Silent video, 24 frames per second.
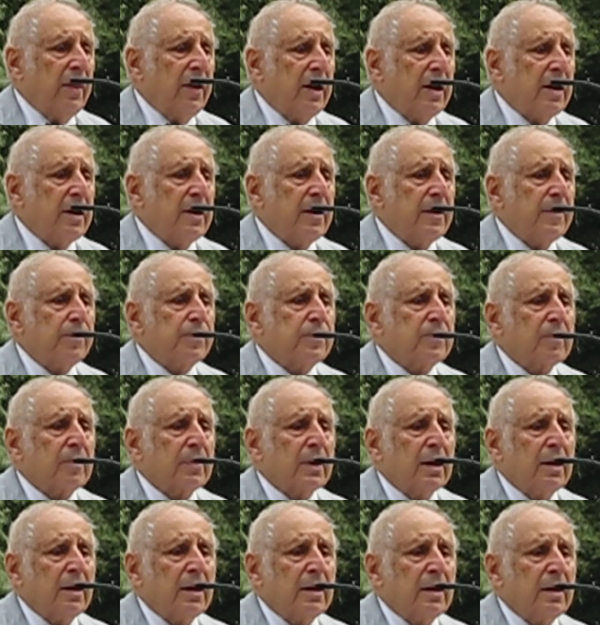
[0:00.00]
then,
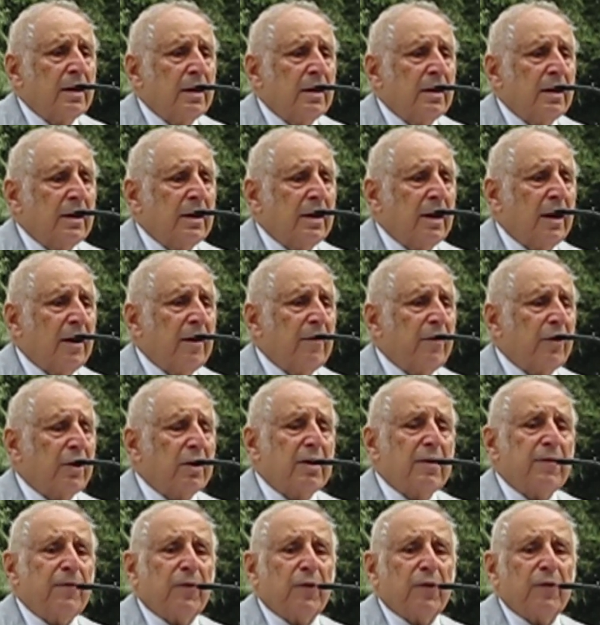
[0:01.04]

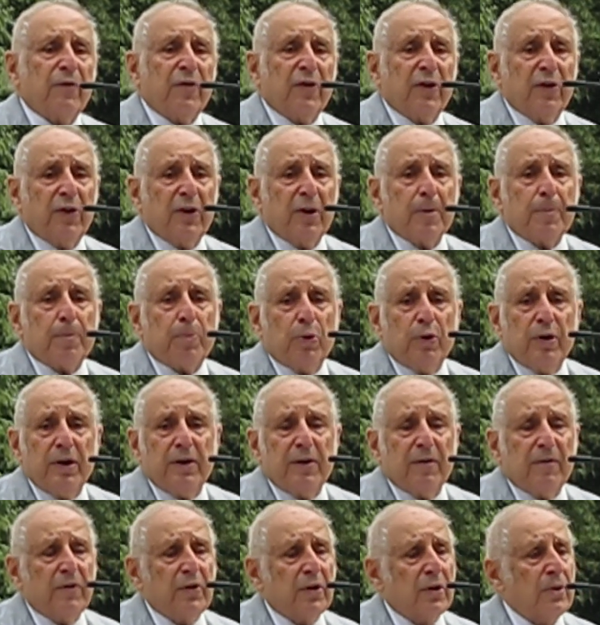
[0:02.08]
from their point
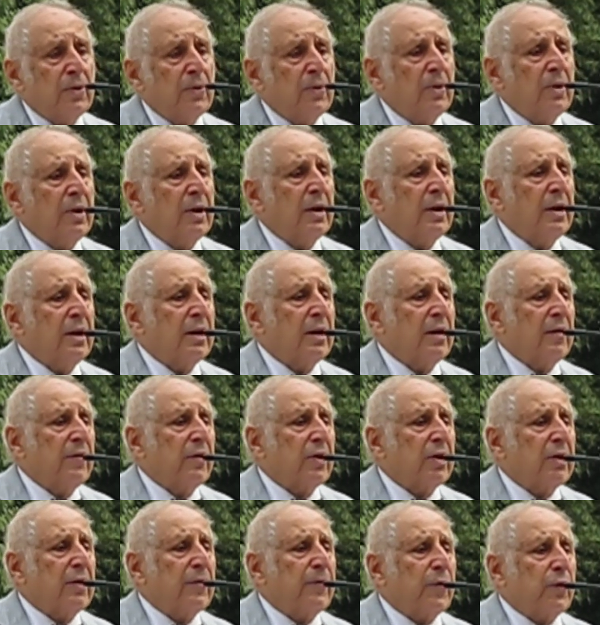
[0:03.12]
of view, a
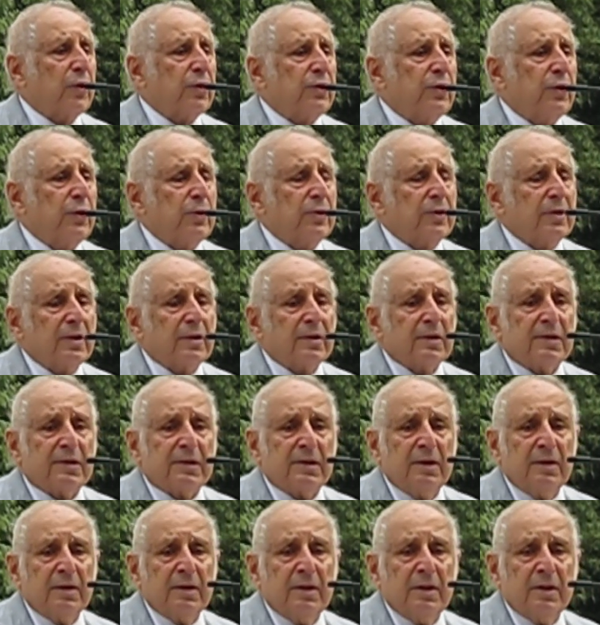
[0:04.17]
very fortuitous
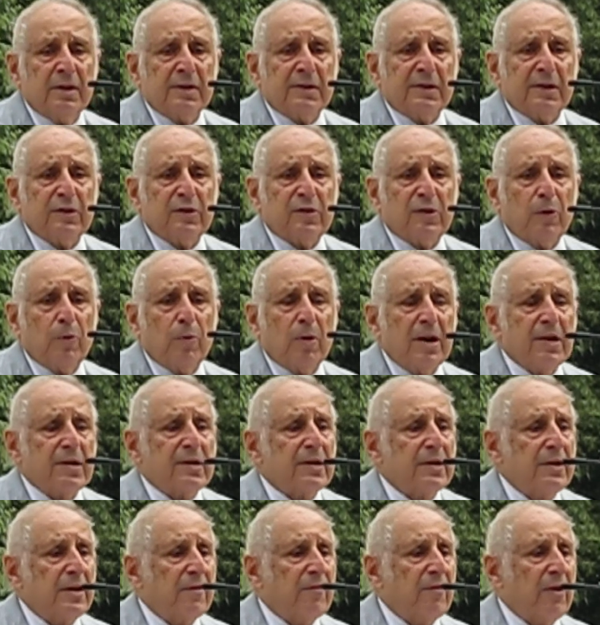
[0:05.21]

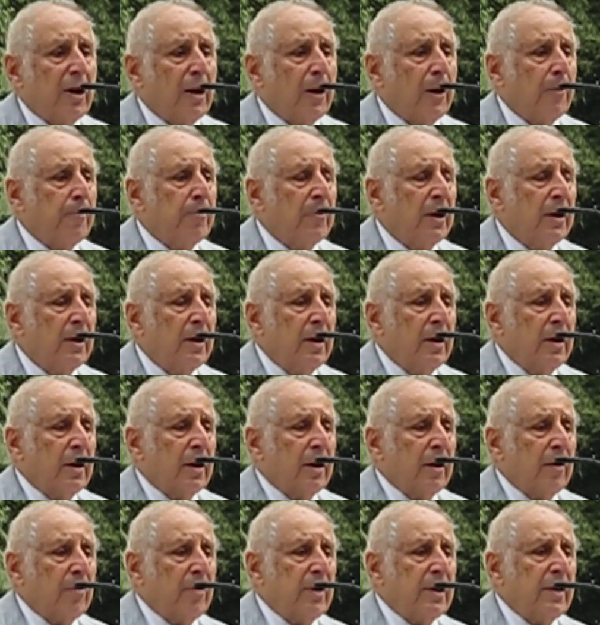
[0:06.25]
situation developed
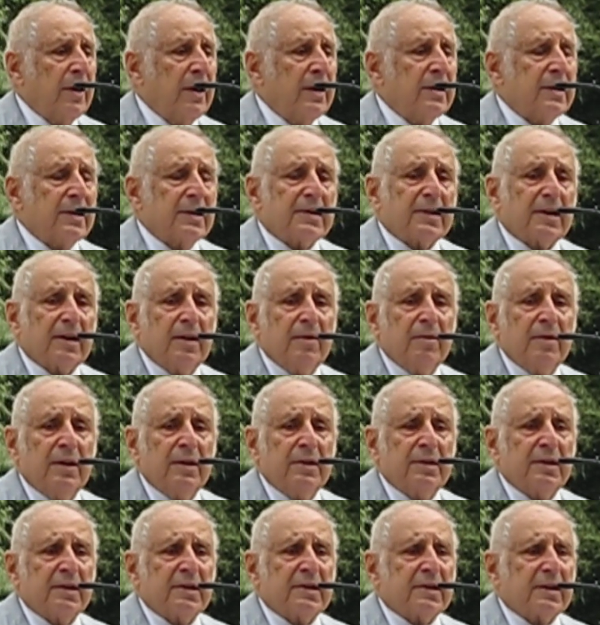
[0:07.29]
when they
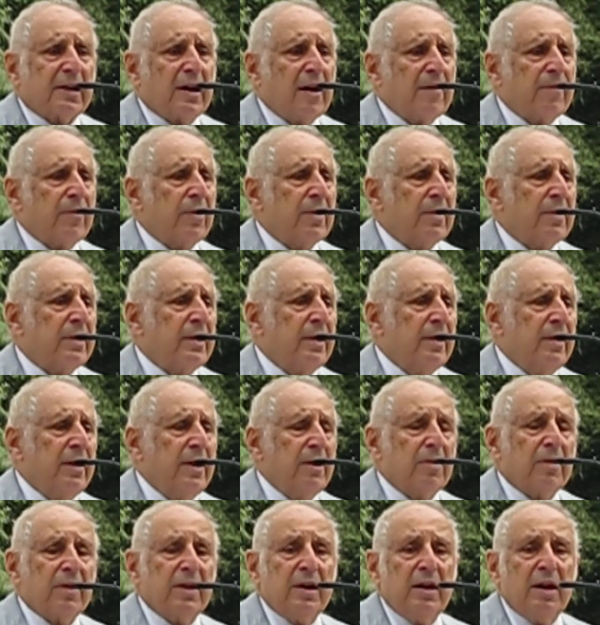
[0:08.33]
discovered
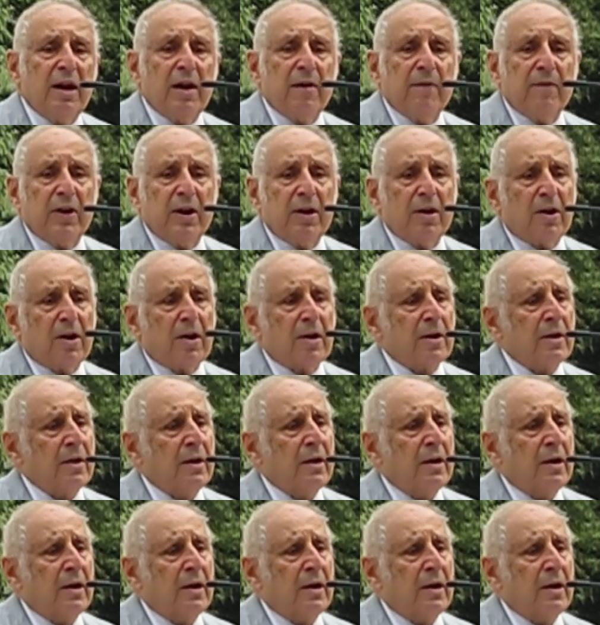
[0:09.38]
near the Navy Yard